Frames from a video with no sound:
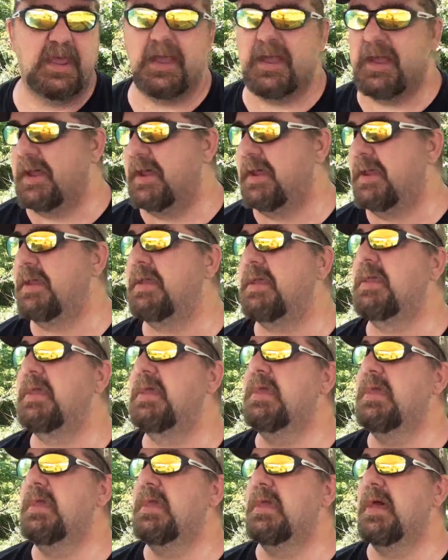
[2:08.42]

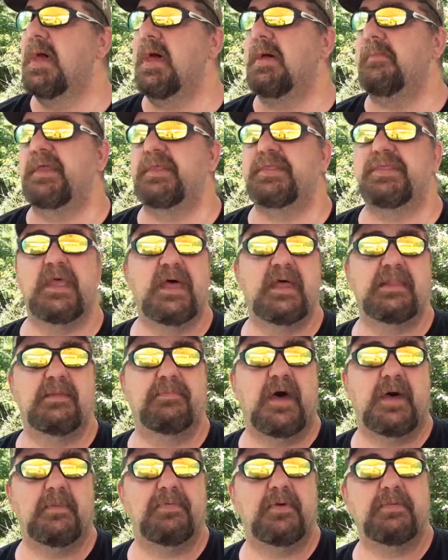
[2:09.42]
I'm inside the
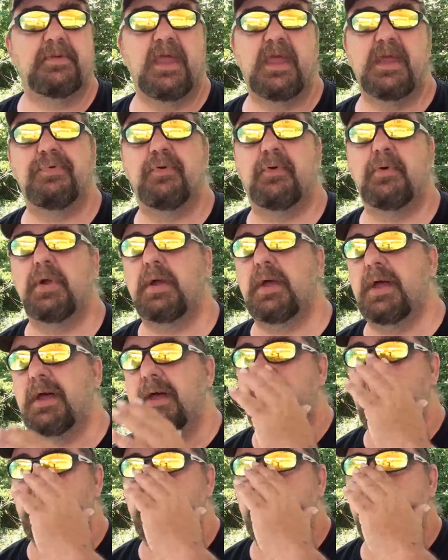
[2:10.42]
pop-up camper.
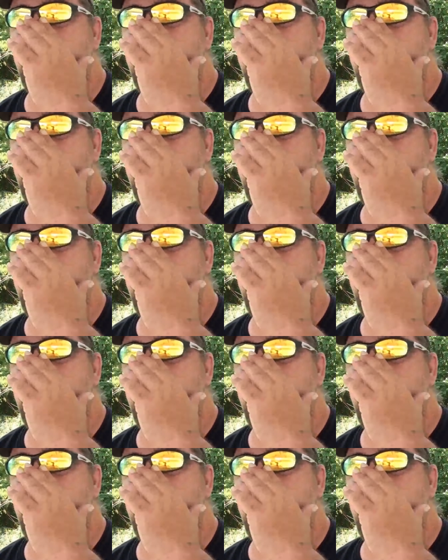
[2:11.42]
I